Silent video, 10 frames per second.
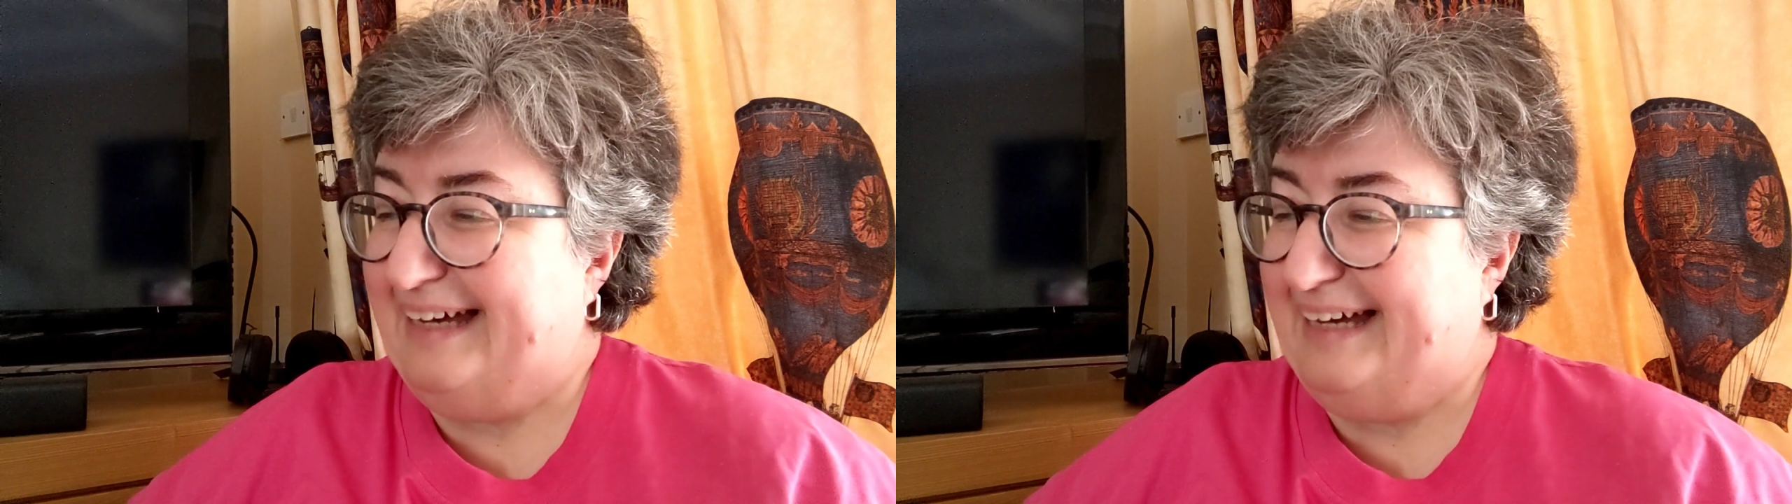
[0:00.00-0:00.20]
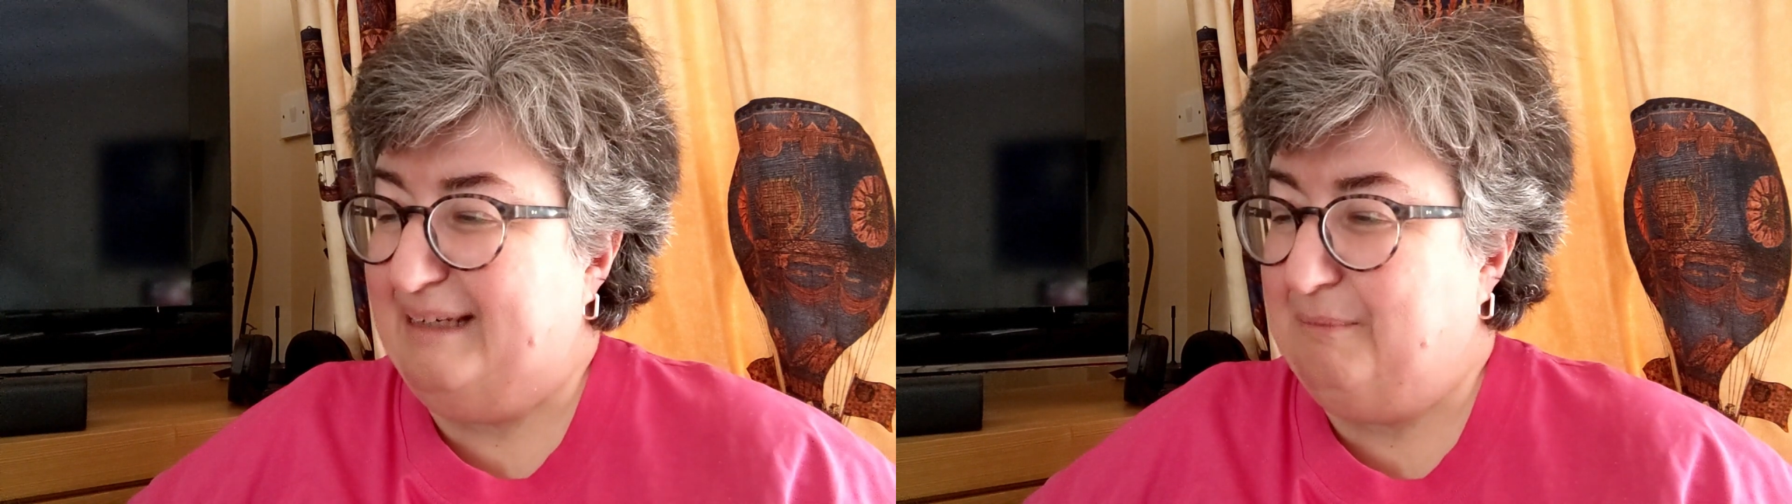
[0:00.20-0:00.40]

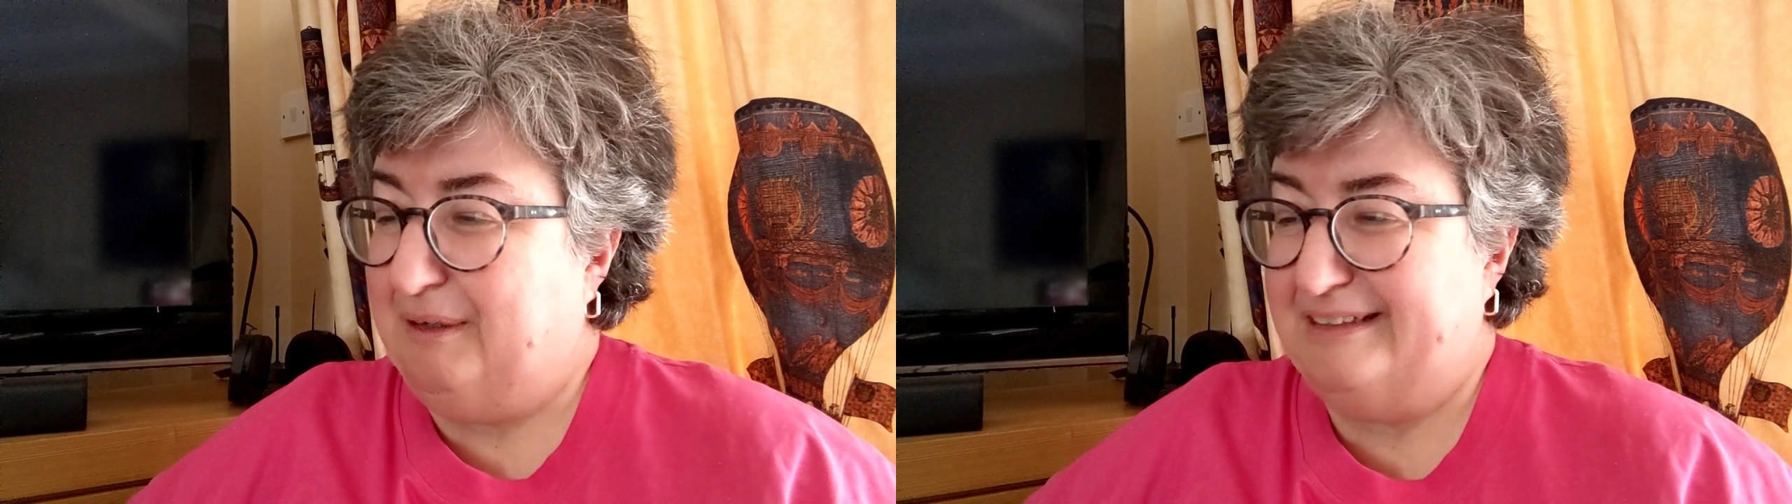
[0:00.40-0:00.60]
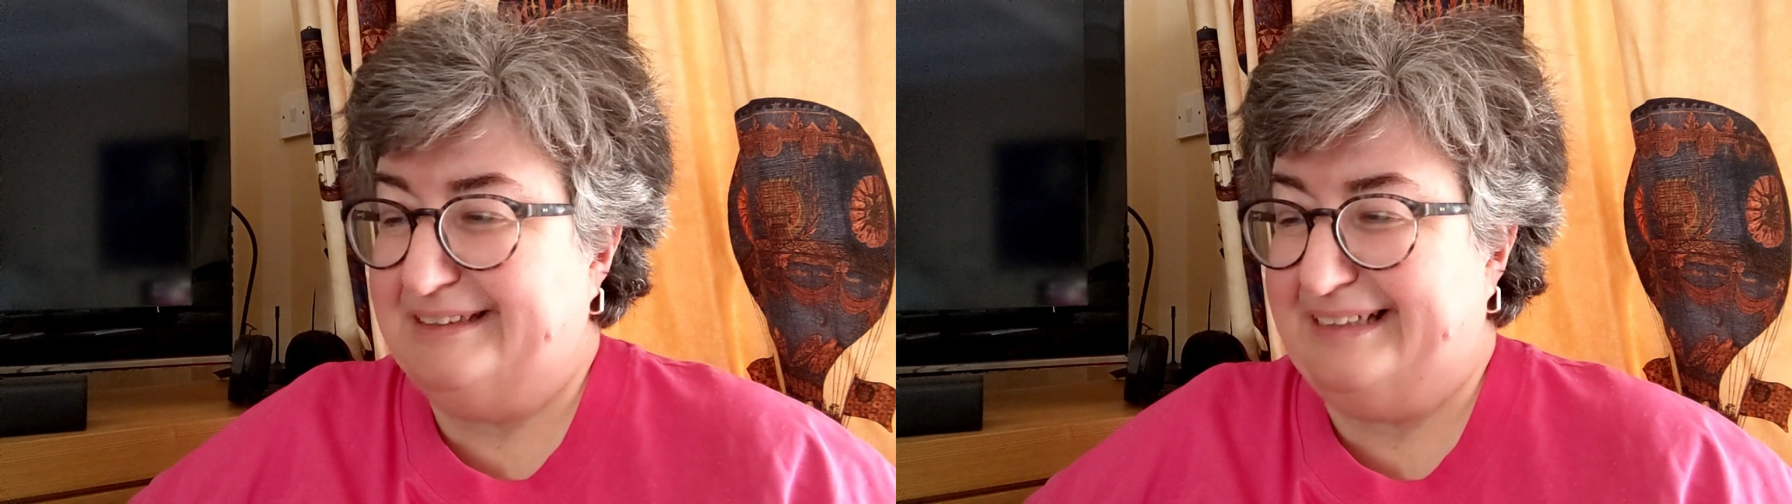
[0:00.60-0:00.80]
I
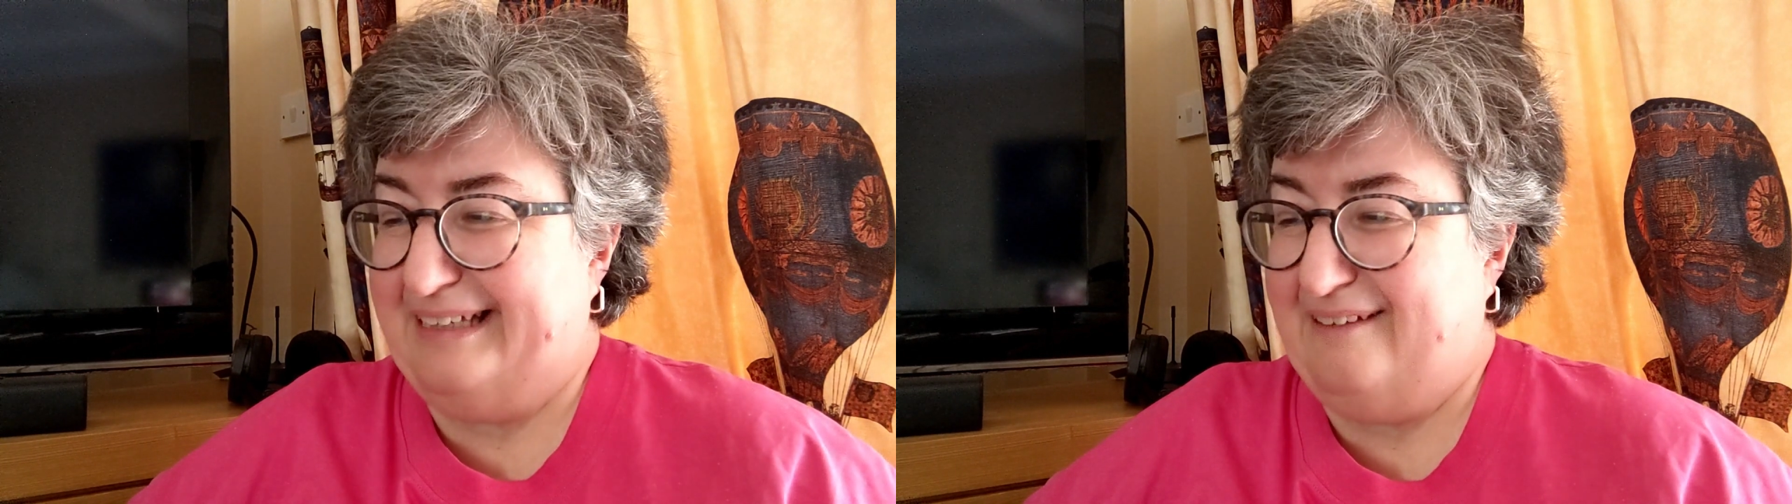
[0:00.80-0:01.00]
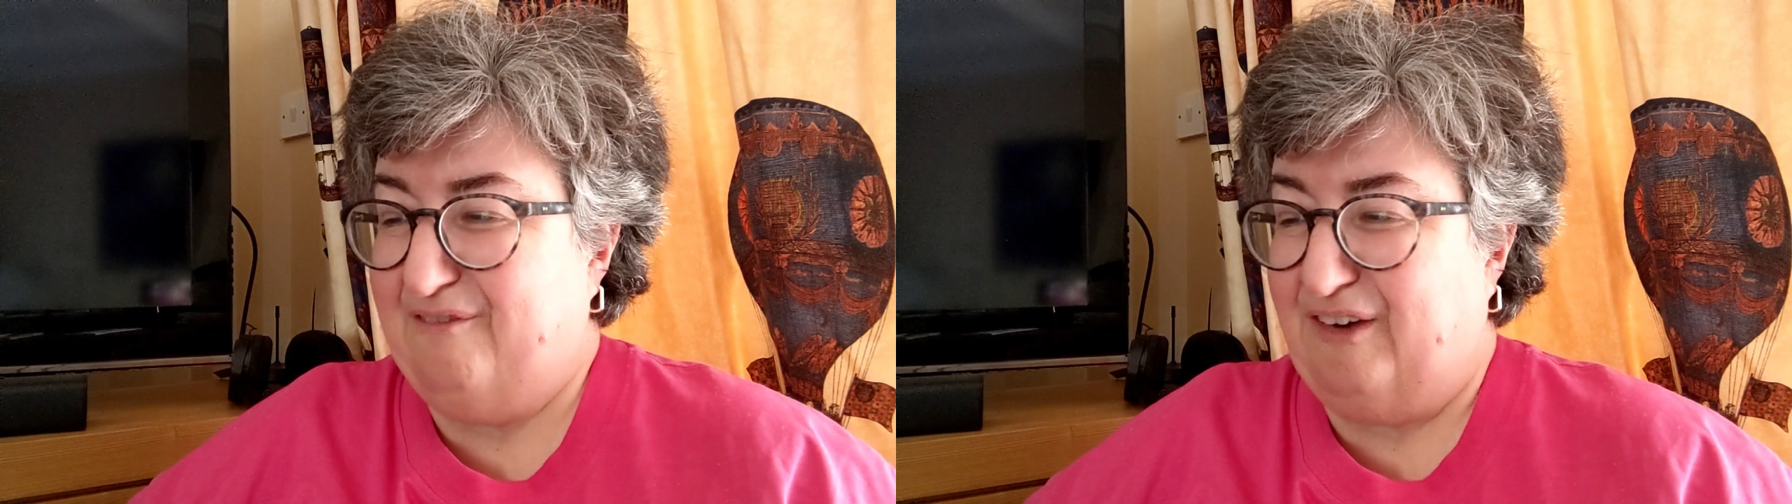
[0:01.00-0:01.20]

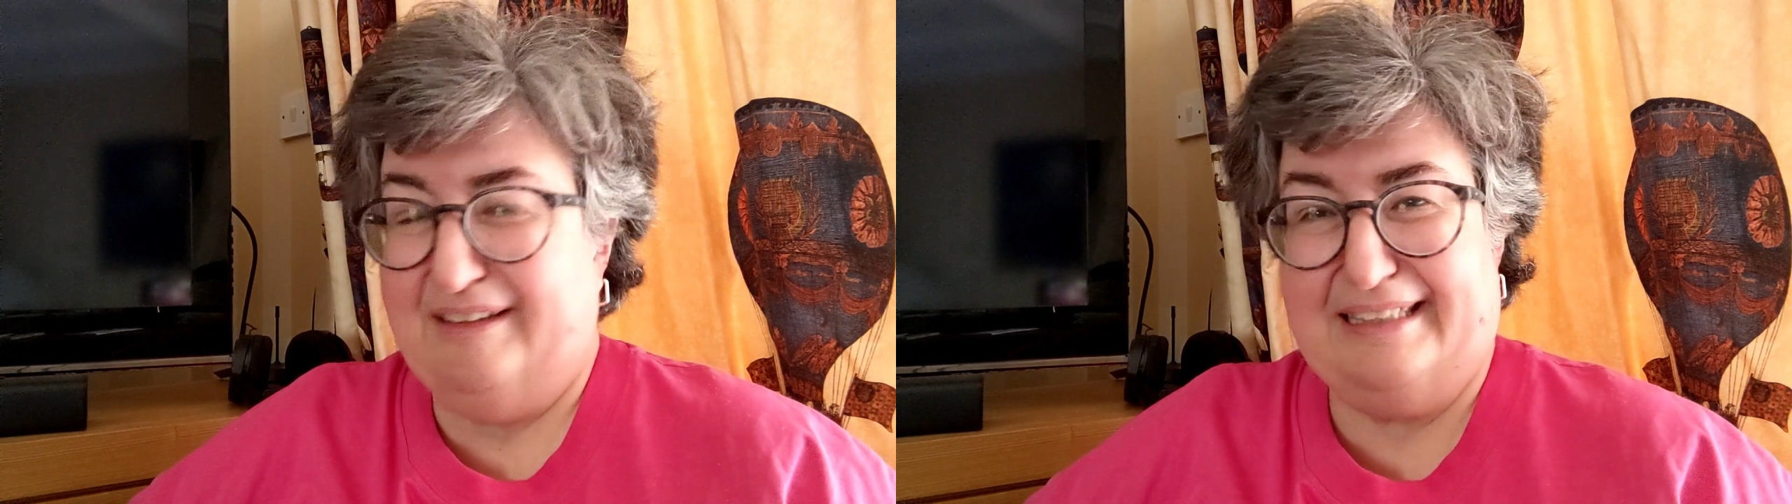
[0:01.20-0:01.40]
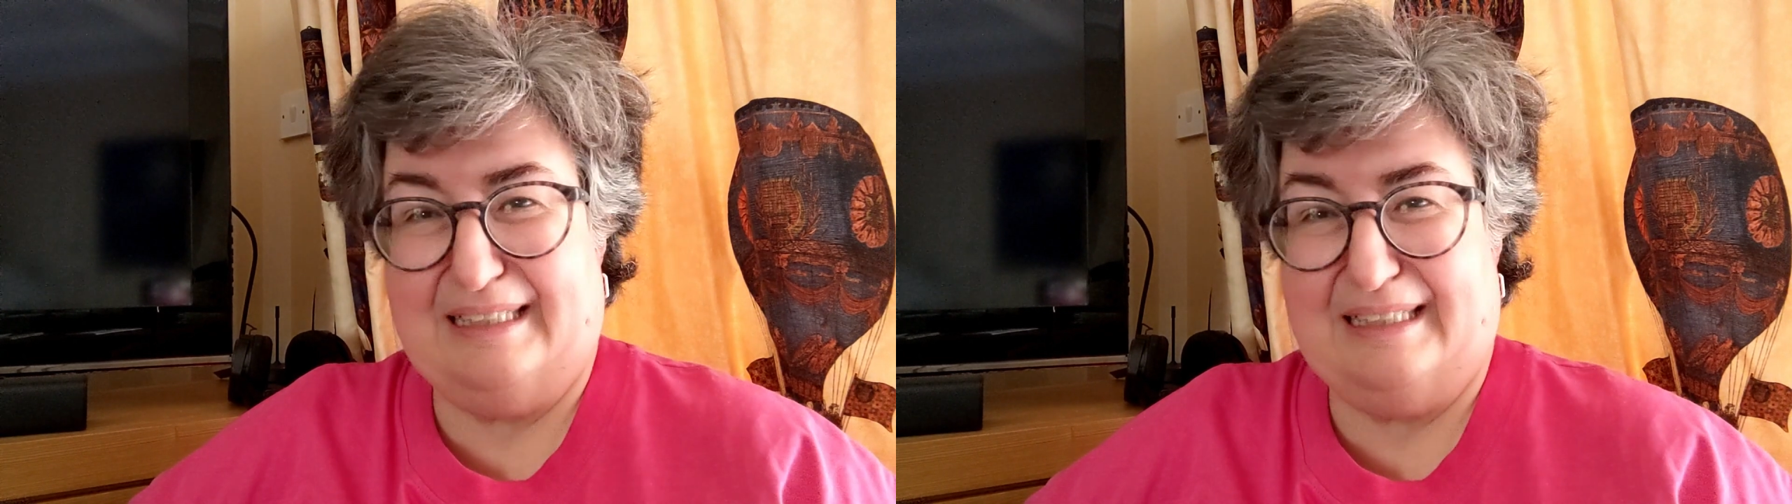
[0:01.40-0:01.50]
personally find